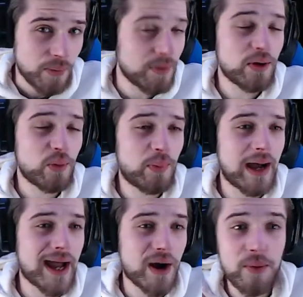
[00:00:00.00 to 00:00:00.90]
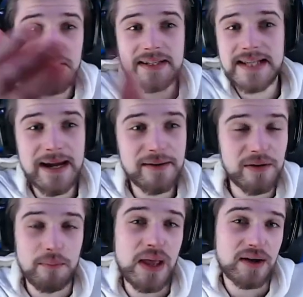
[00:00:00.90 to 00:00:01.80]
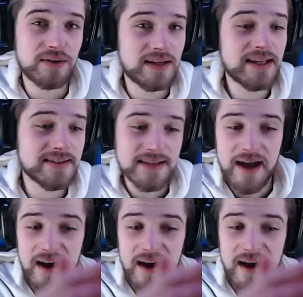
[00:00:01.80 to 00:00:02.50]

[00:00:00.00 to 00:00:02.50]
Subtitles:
we are back with a tier maker list